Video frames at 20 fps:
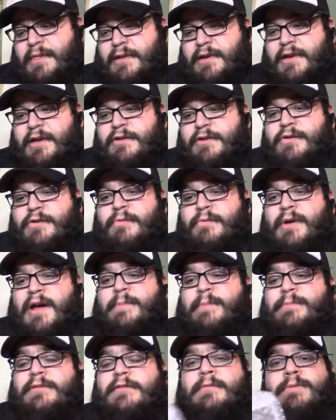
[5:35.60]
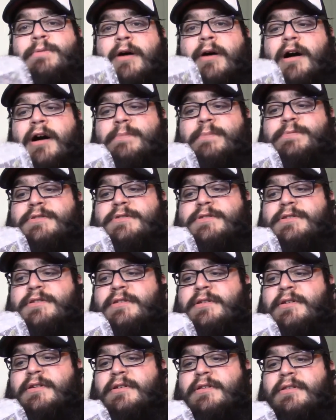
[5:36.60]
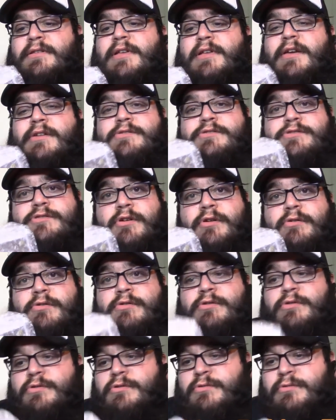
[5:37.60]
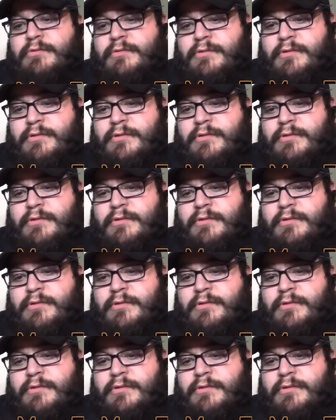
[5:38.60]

And you wrap the pops. That is so cool.